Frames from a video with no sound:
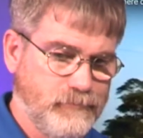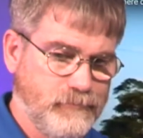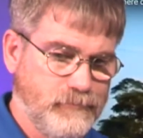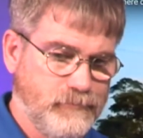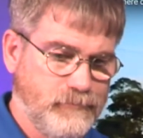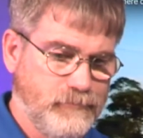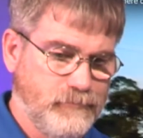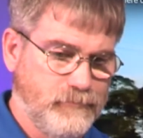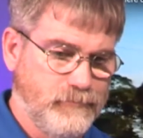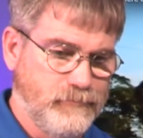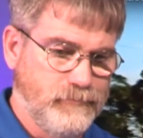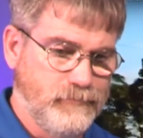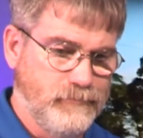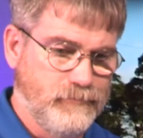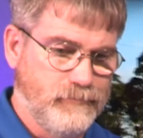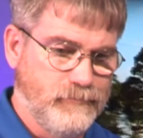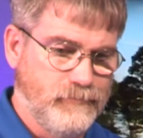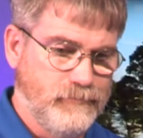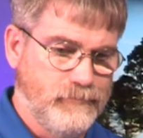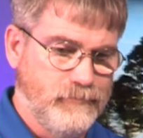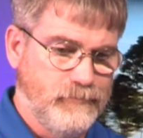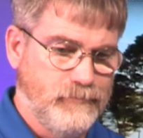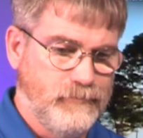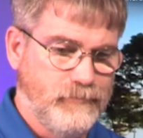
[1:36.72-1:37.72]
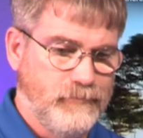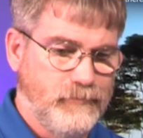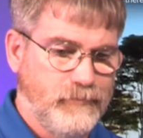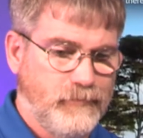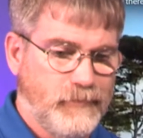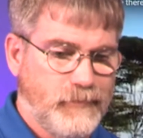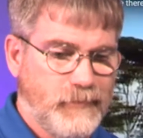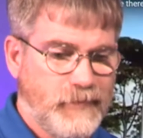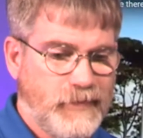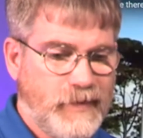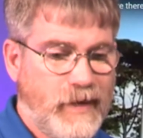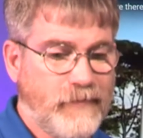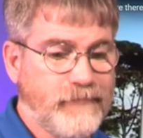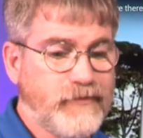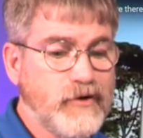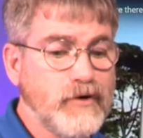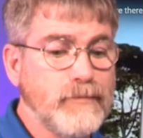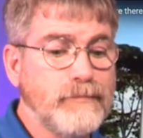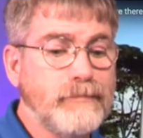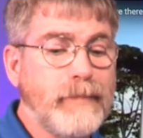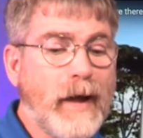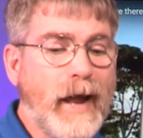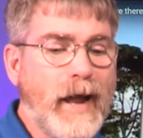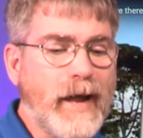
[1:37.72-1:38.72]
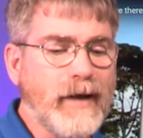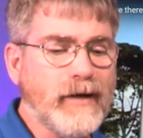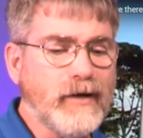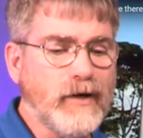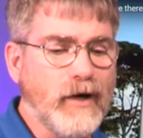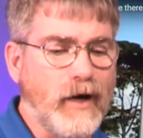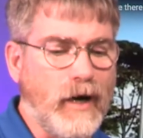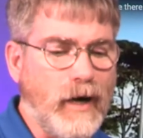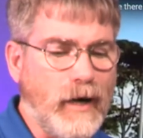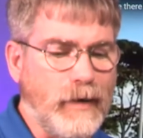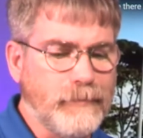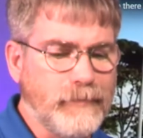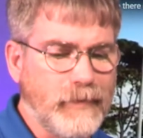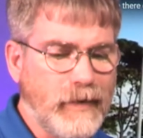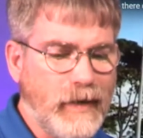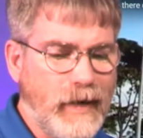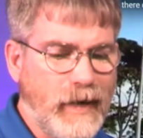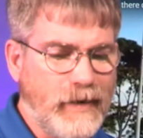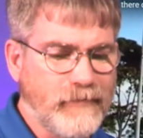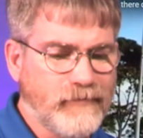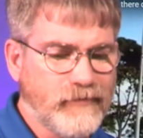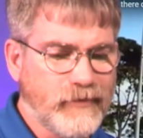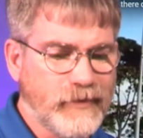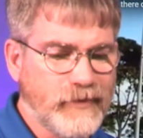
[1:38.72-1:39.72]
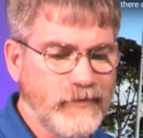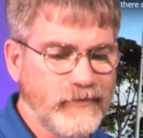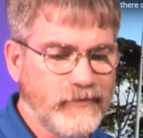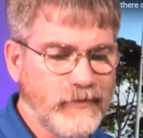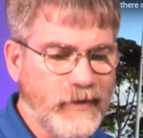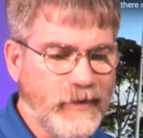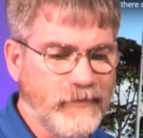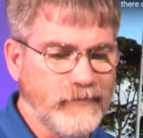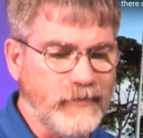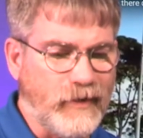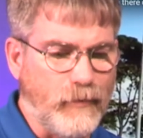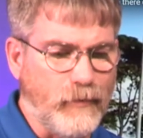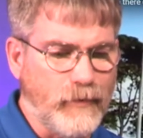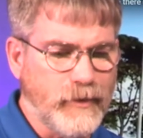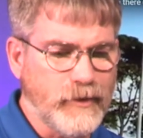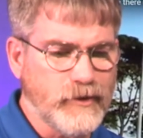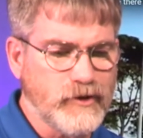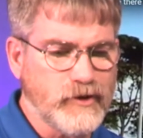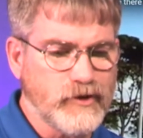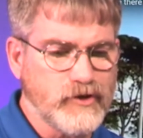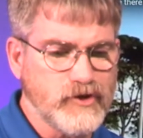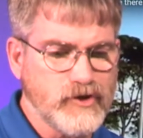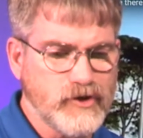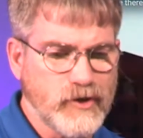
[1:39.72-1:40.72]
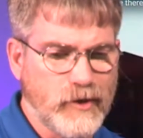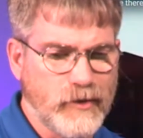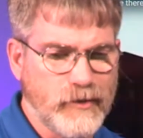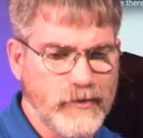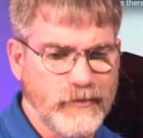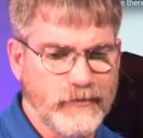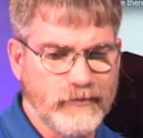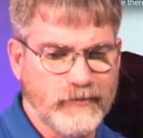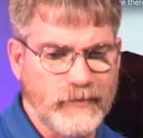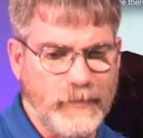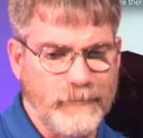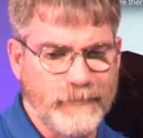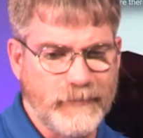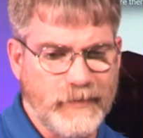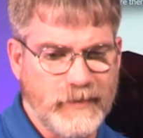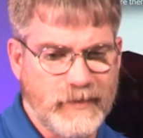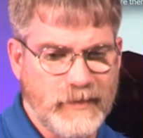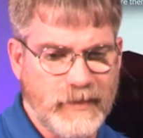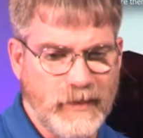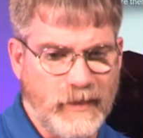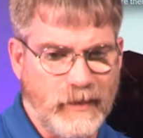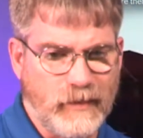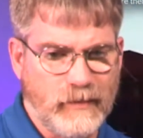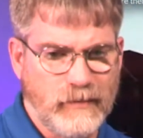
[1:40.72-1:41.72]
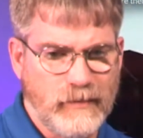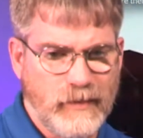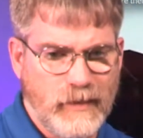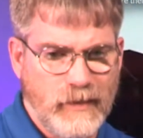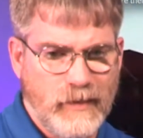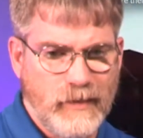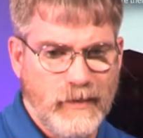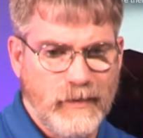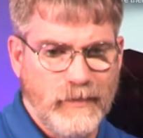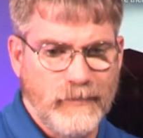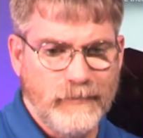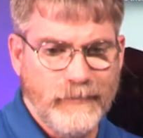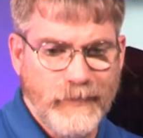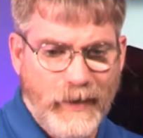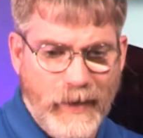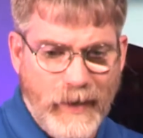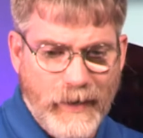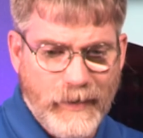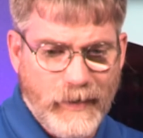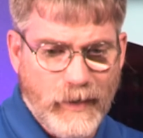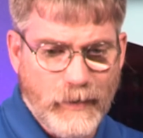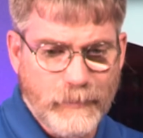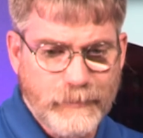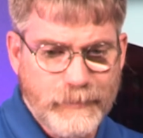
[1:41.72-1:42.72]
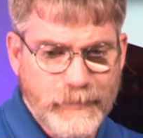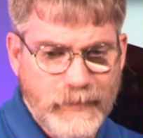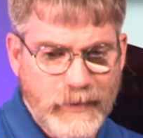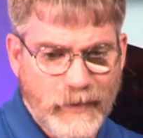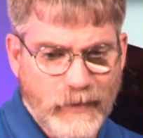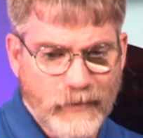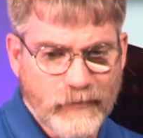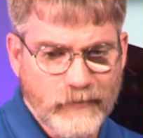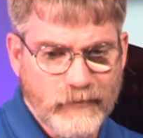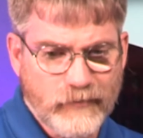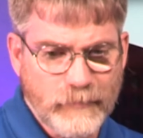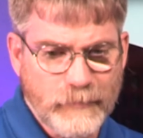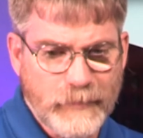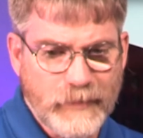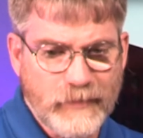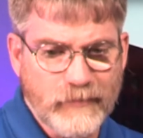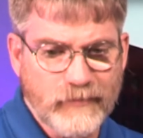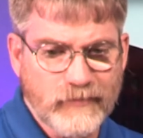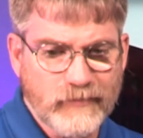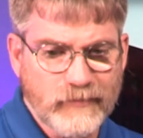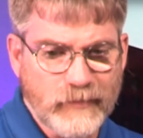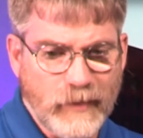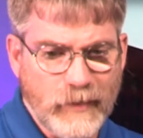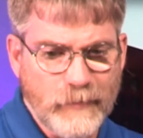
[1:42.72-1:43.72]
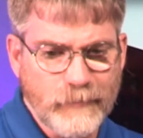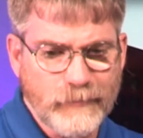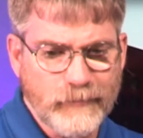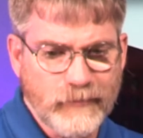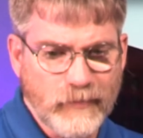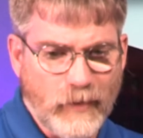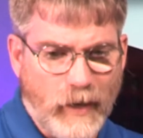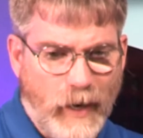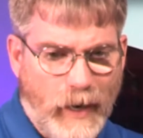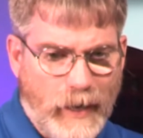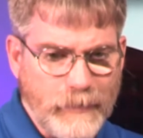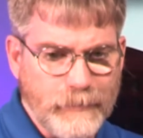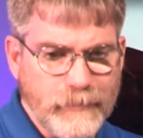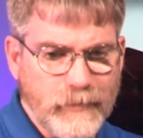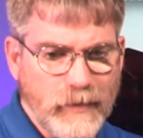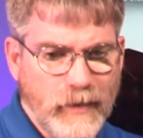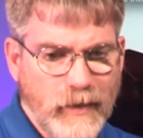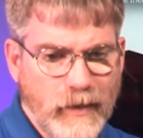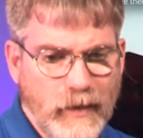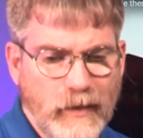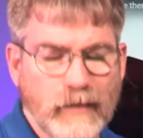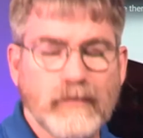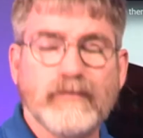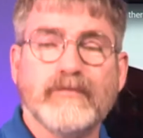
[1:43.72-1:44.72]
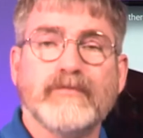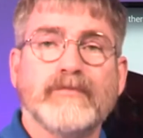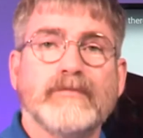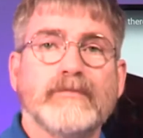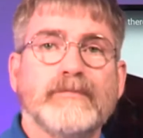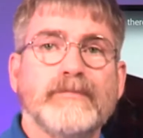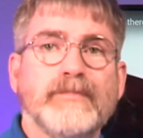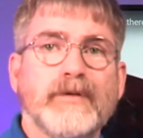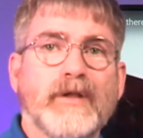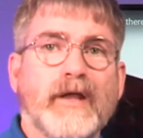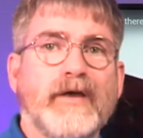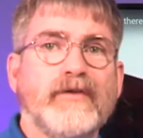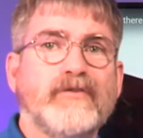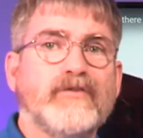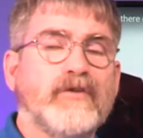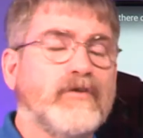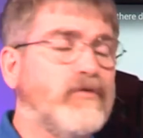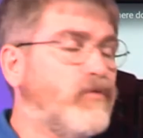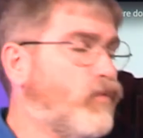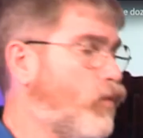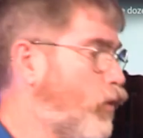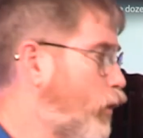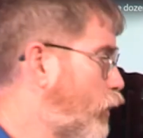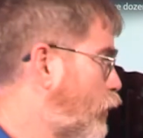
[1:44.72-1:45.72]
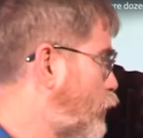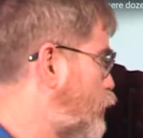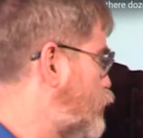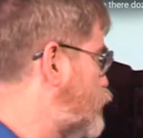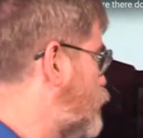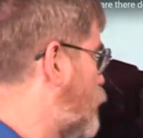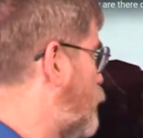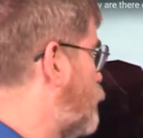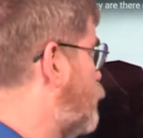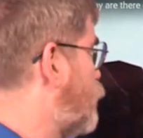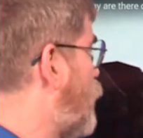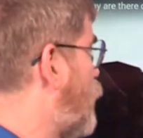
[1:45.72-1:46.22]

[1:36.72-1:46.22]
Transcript: empty. Now, if you back up after he says it, I want to just show you something here. That appears to be some type of place of worship